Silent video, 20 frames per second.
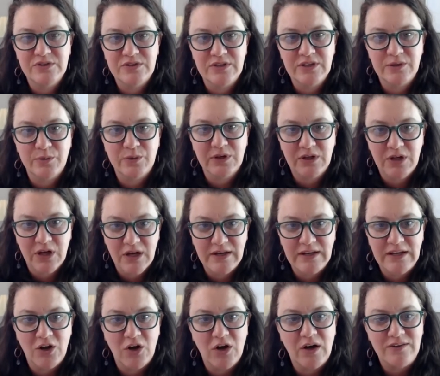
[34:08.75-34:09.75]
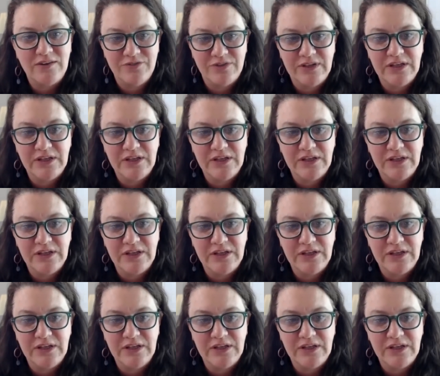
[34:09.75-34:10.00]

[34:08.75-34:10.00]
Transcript: like we're cutting off an